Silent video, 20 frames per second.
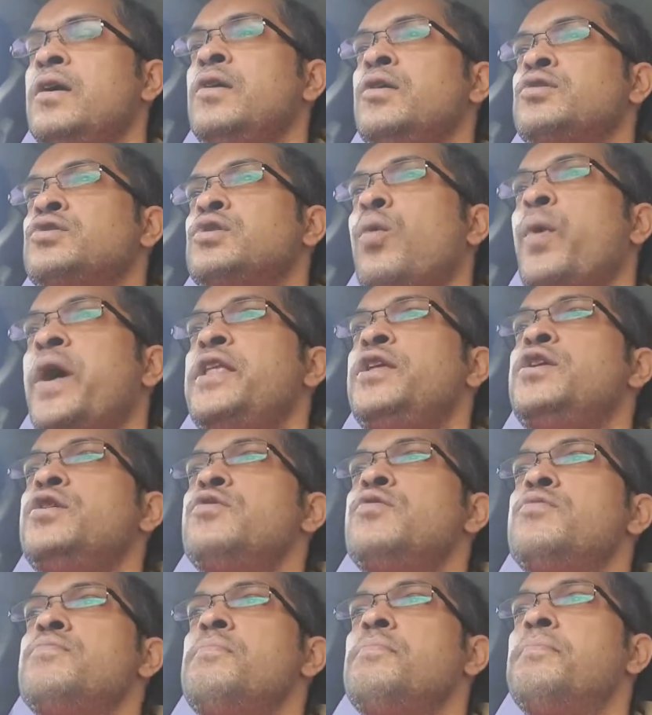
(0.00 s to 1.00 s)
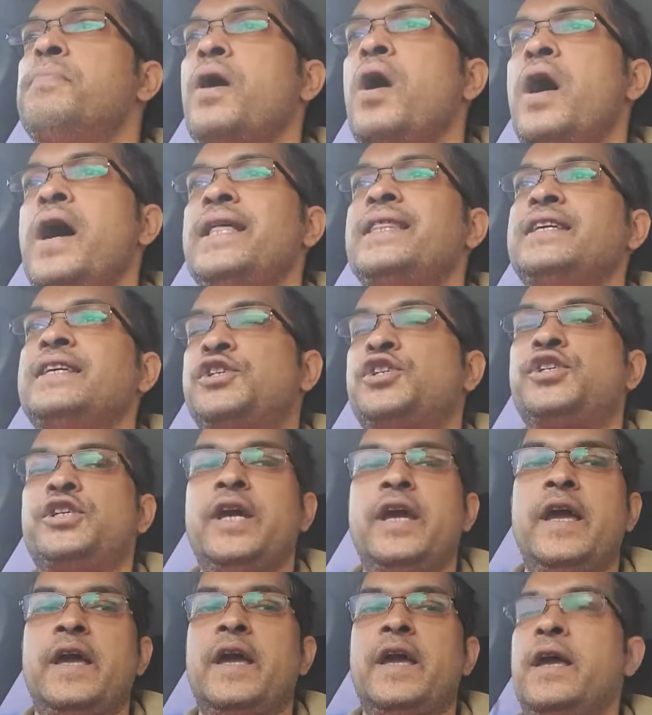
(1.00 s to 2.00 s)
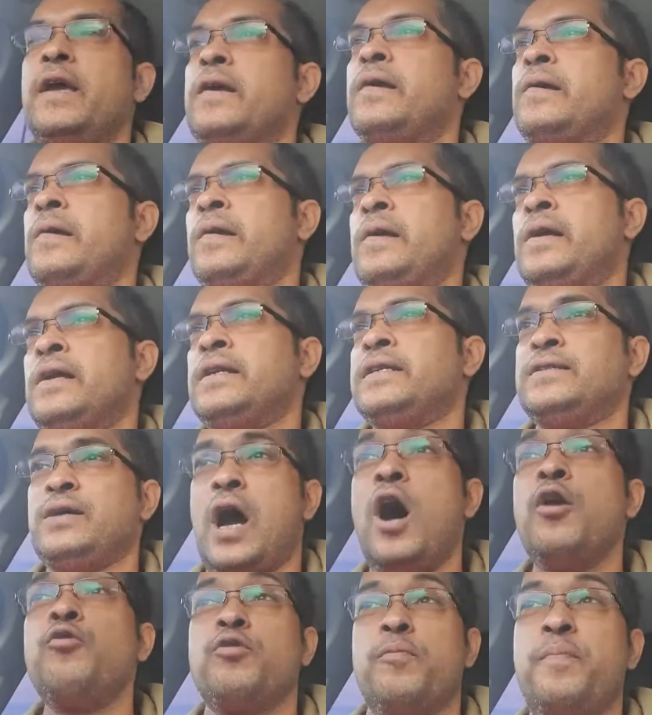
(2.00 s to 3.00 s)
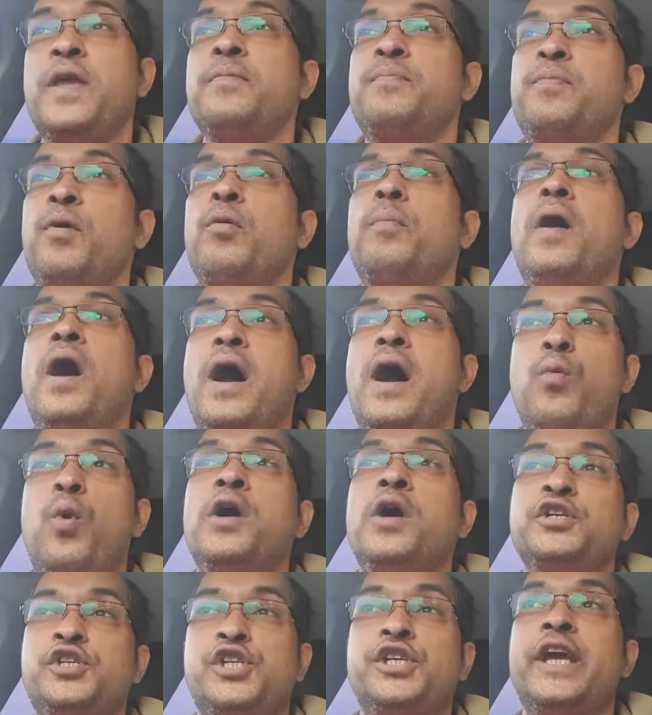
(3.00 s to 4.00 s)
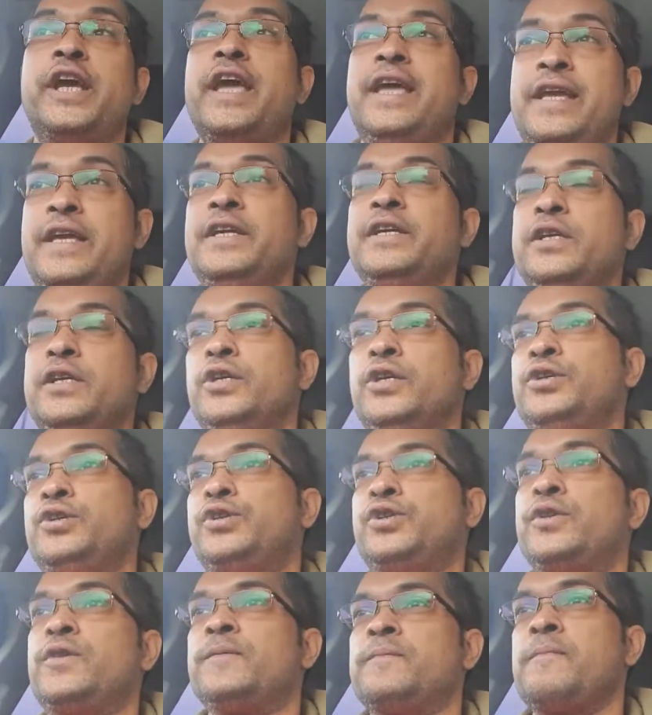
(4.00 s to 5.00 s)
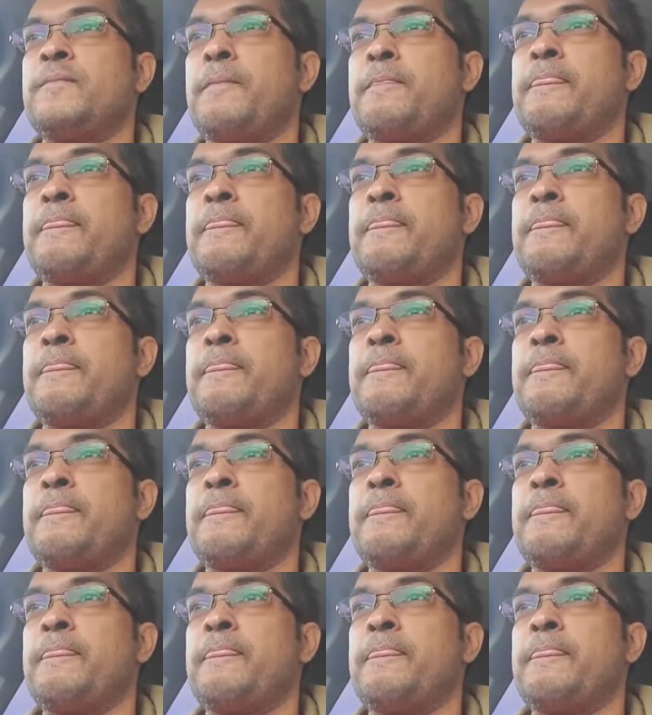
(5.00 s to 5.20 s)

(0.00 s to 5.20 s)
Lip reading: So when you buy this share, 100 people buy one share each,